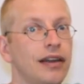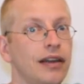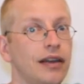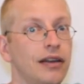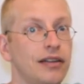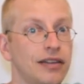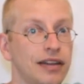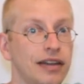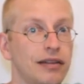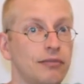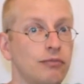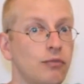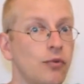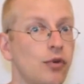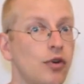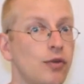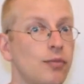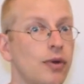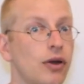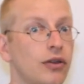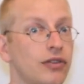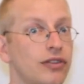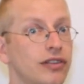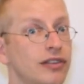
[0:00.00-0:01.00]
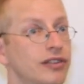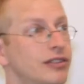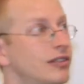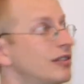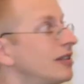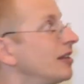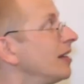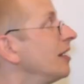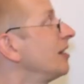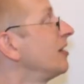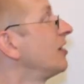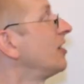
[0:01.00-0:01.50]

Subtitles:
More about this in the